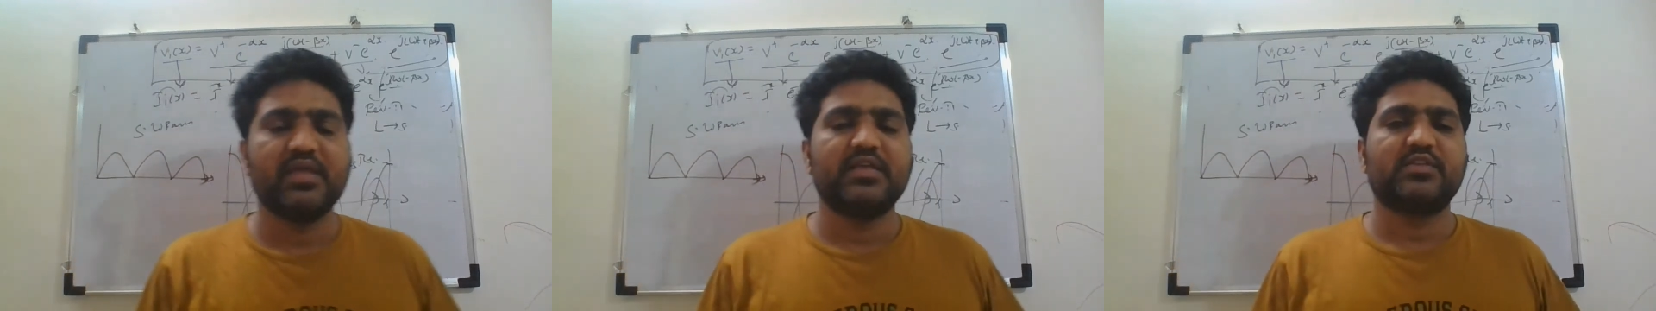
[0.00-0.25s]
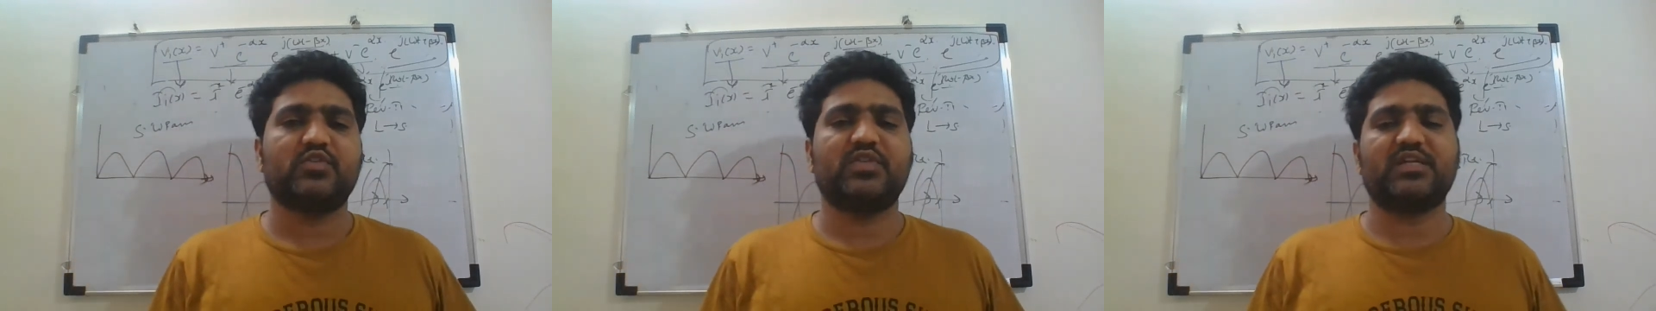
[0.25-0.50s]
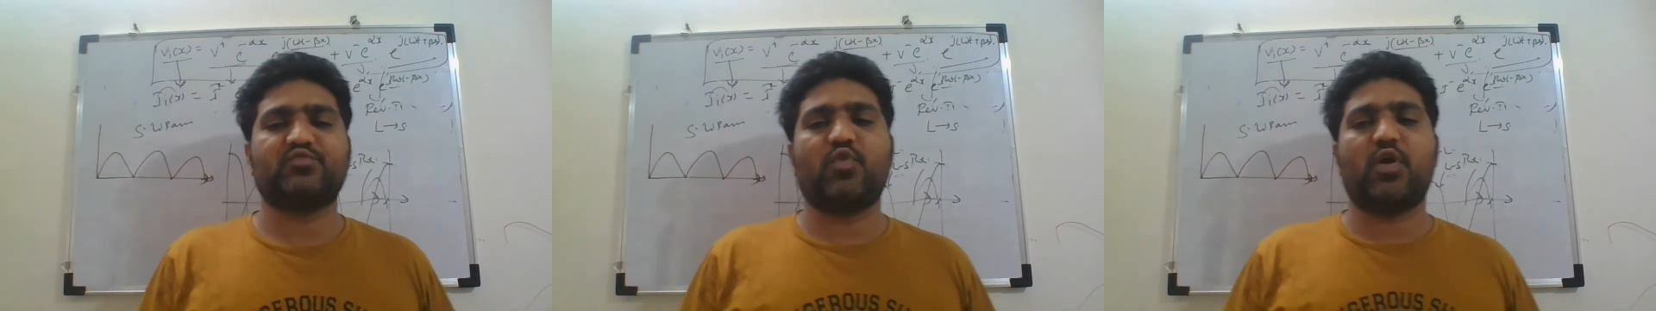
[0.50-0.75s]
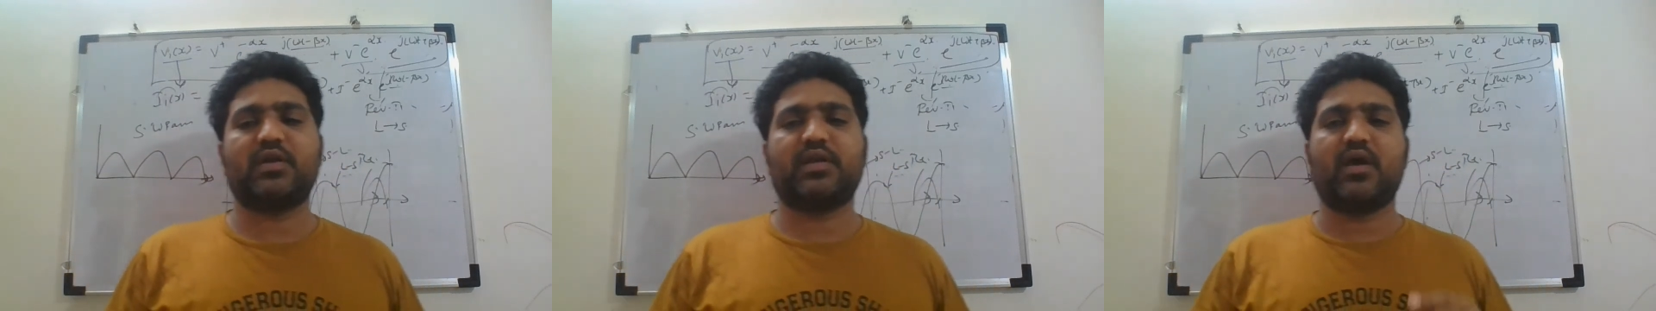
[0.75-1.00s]
So that's
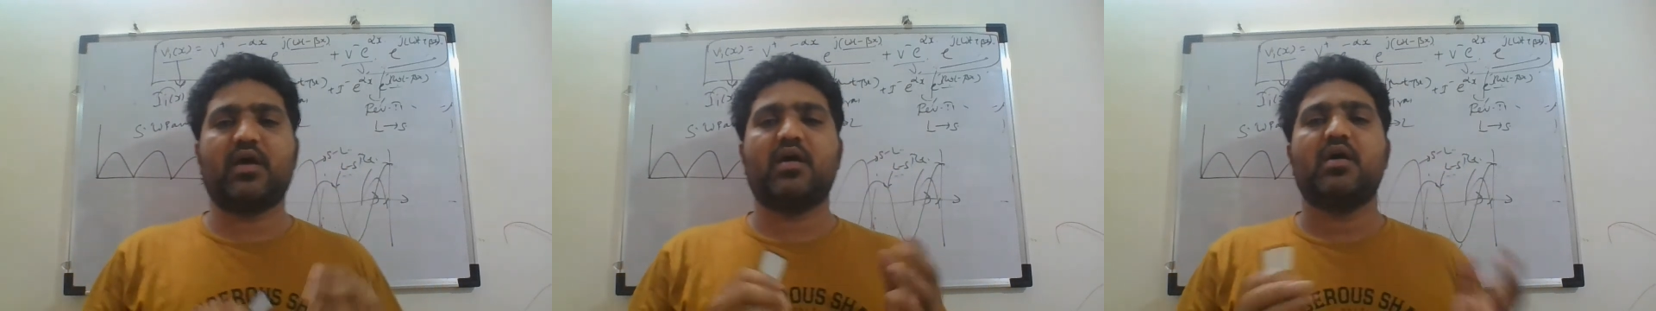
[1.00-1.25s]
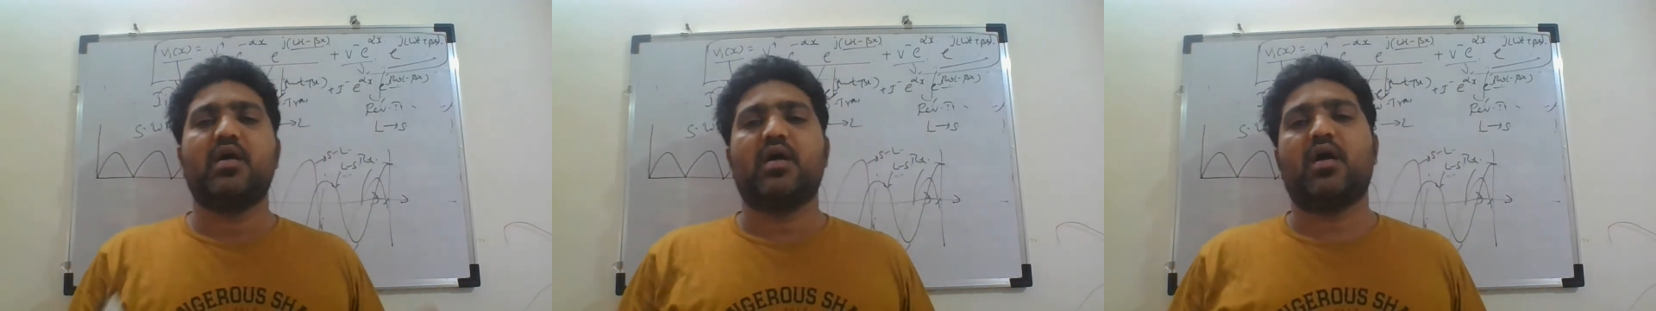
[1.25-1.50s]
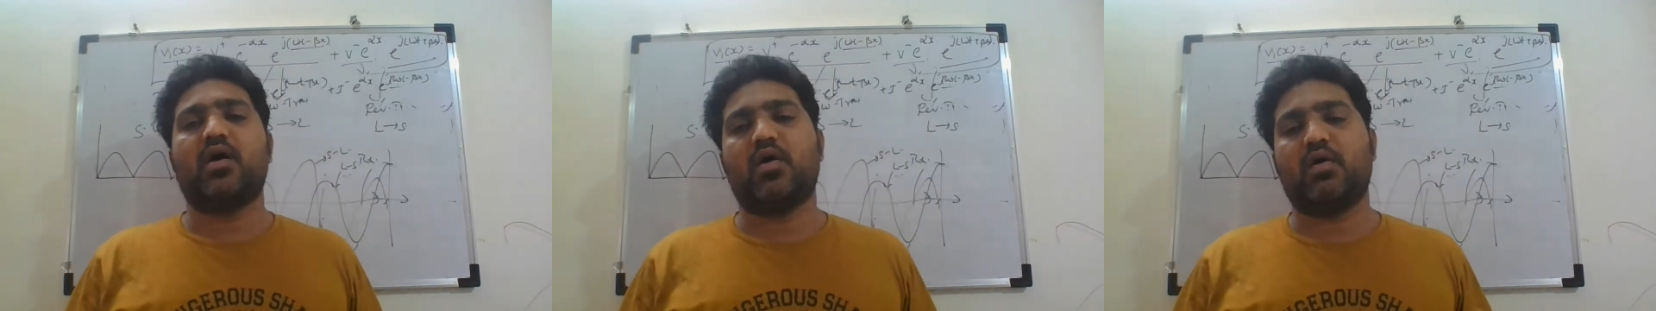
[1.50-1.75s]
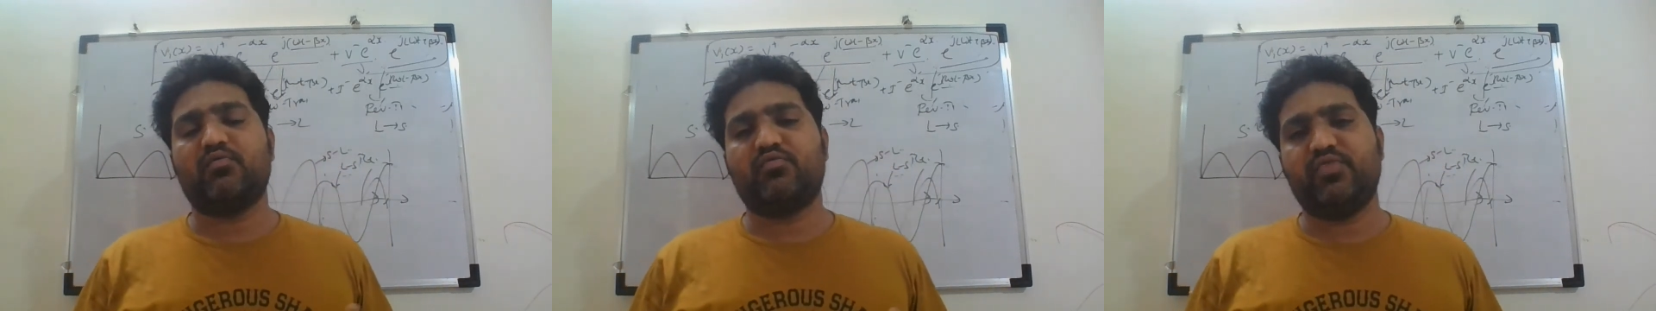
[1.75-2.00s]
what
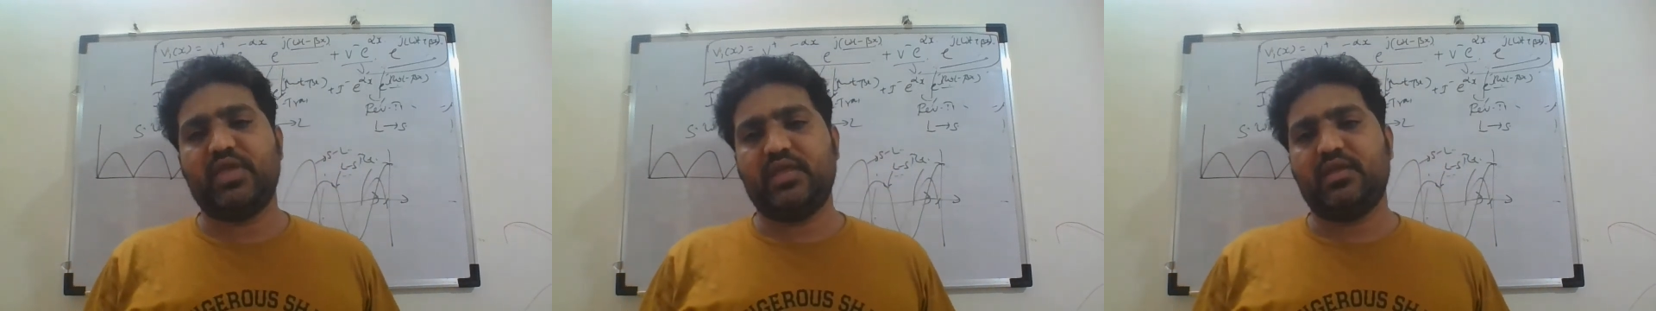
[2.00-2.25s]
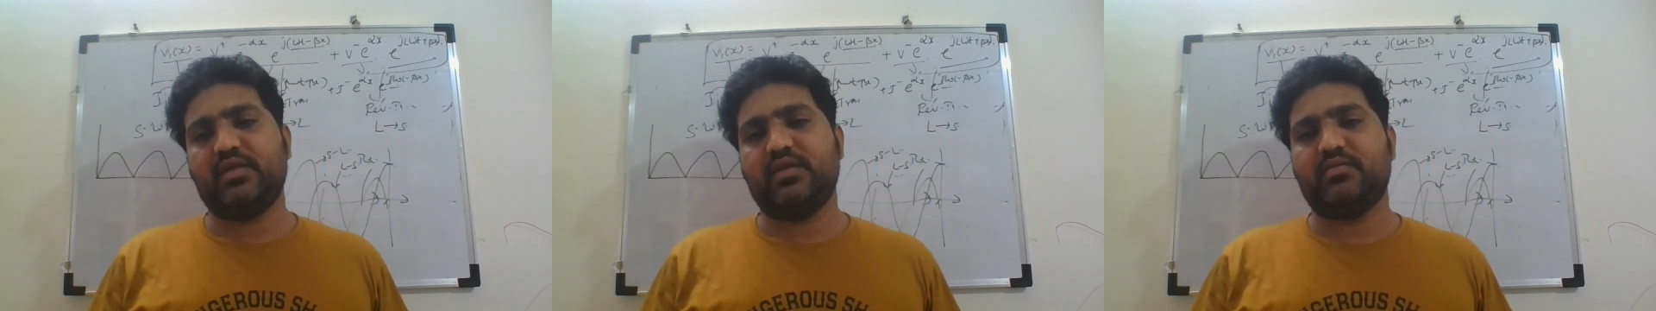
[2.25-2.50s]
we